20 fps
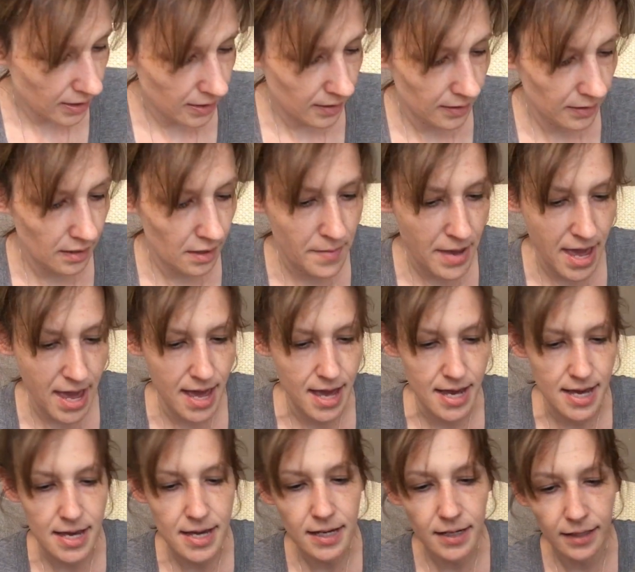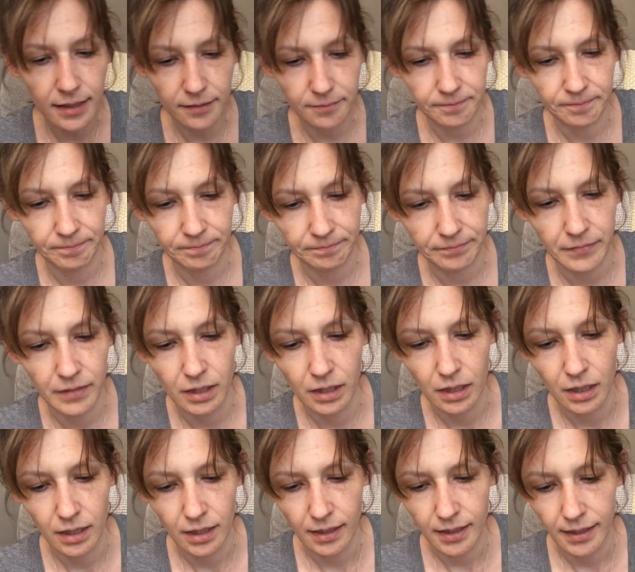in the bag,
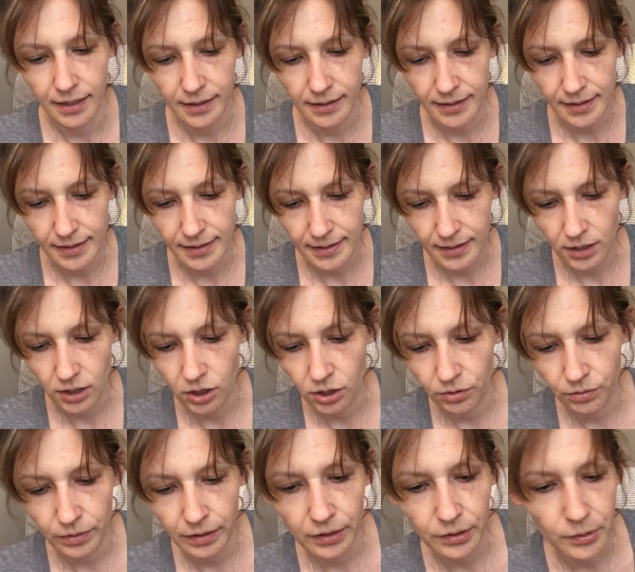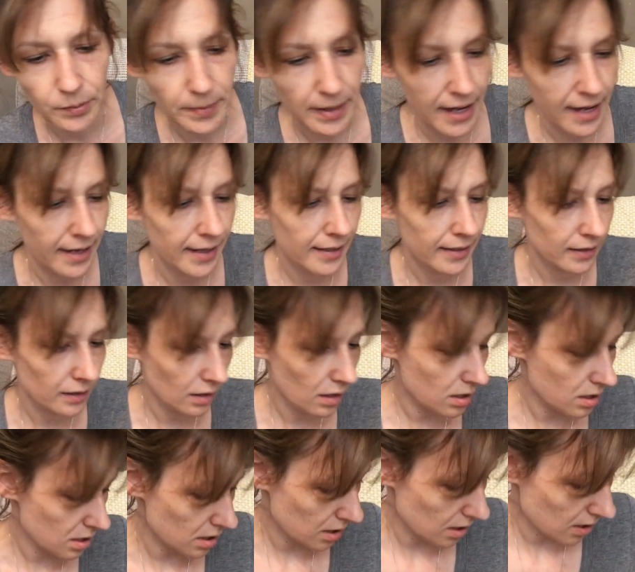in this cute little bag,
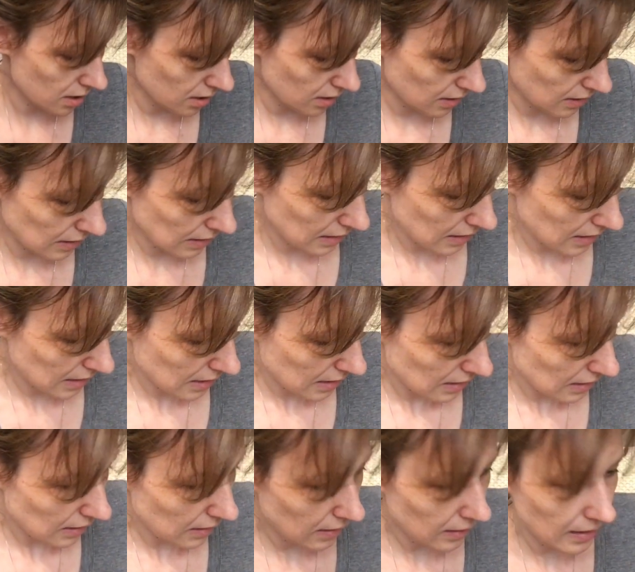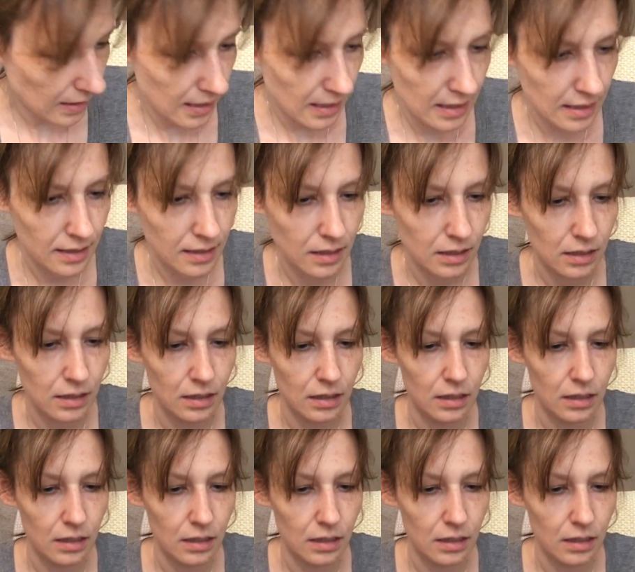are the